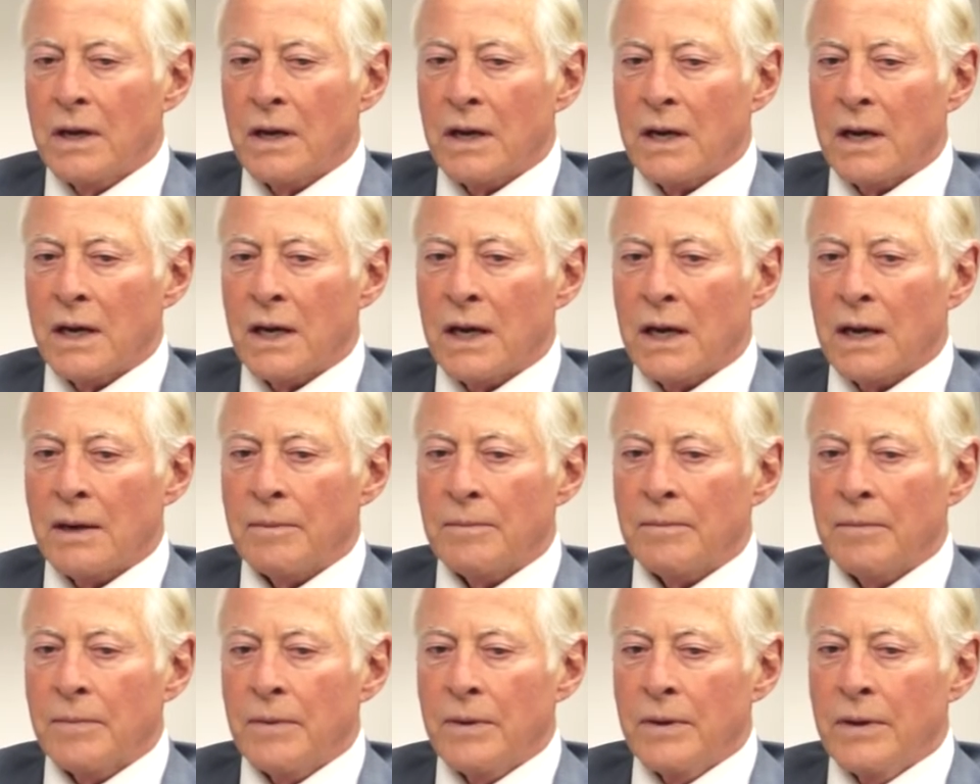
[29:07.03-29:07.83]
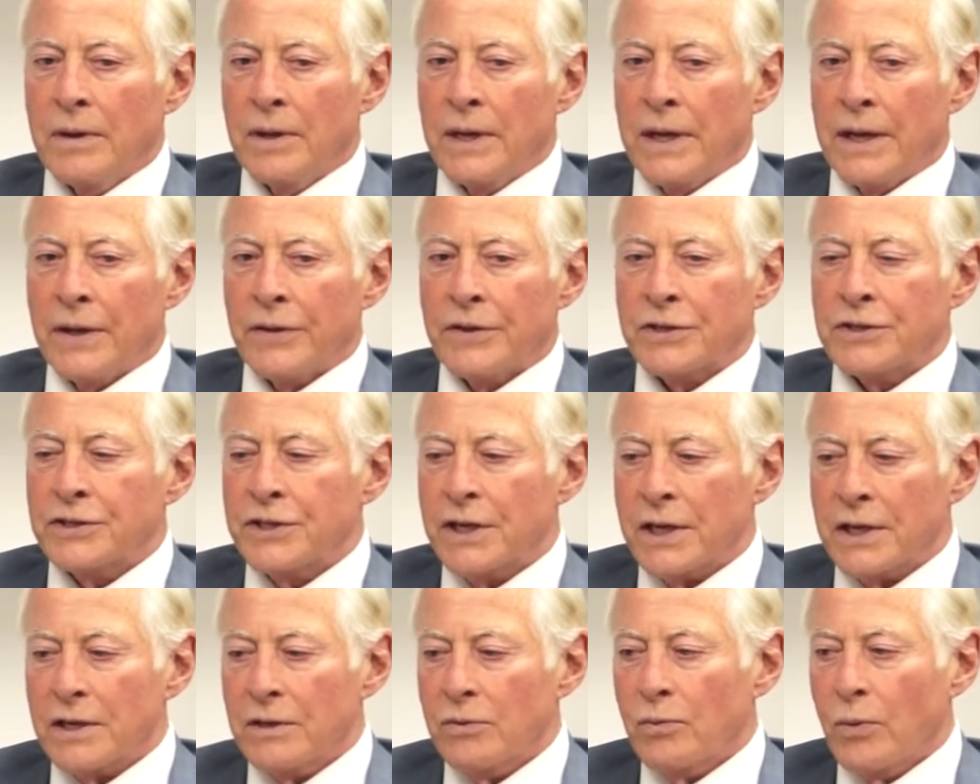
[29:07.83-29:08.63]
The
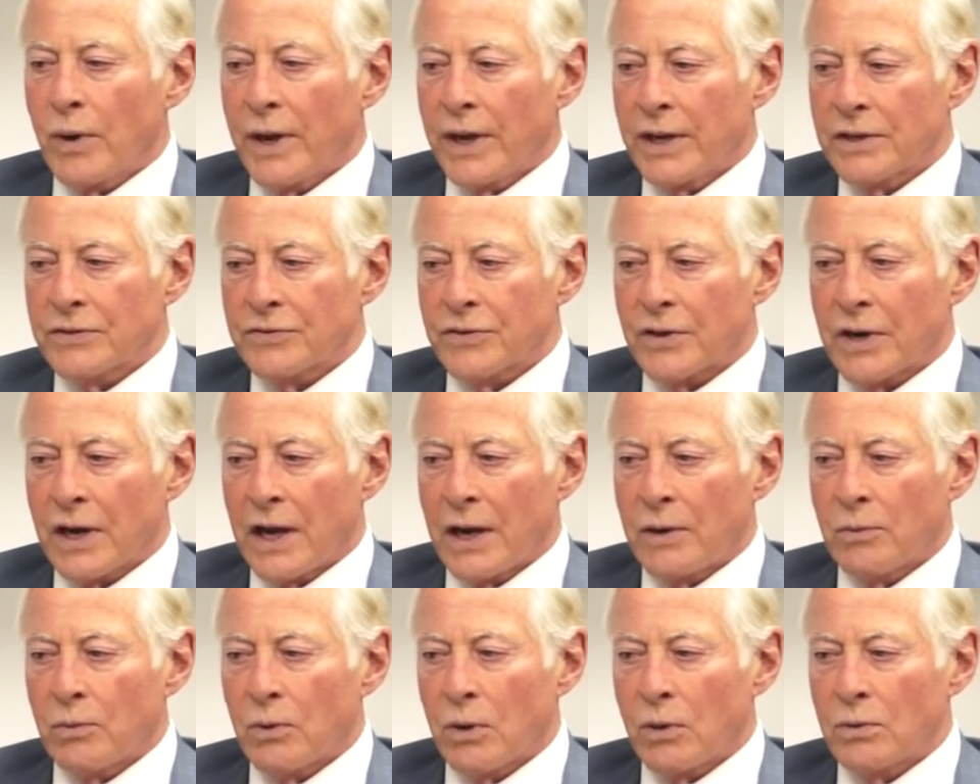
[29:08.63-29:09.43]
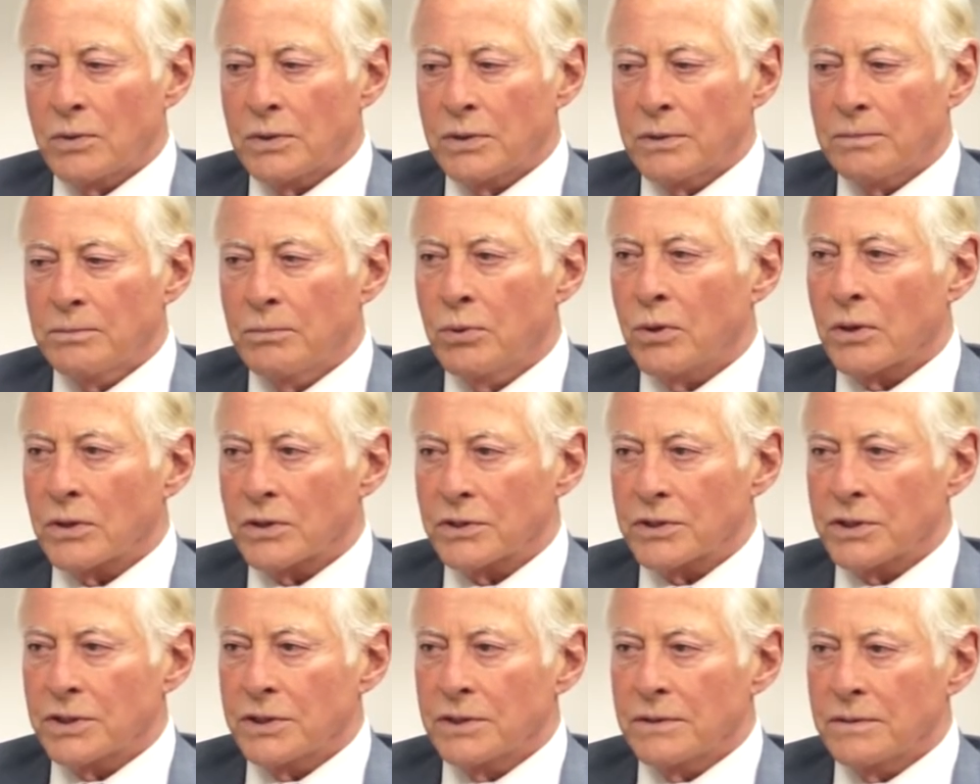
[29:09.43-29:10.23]
second way is that I wrote
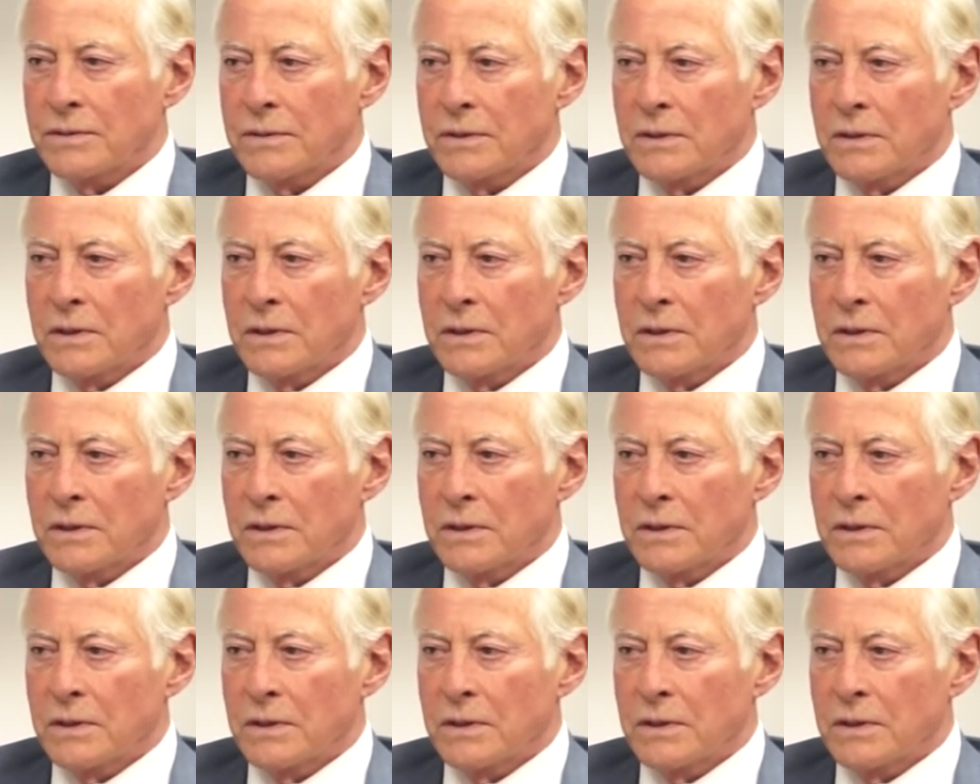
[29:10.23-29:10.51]
books.